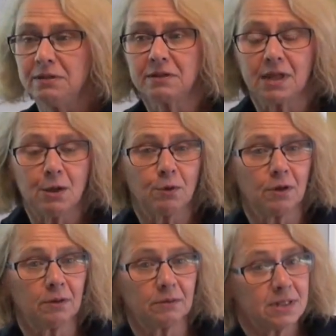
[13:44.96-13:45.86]
mean that they
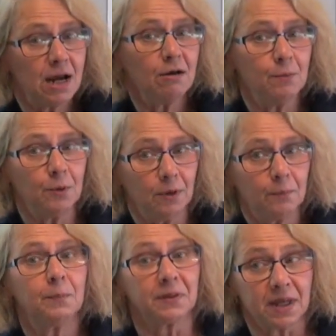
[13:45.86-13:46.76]
were
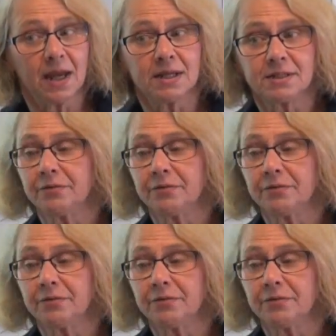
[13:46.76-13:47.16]
terrible, but they had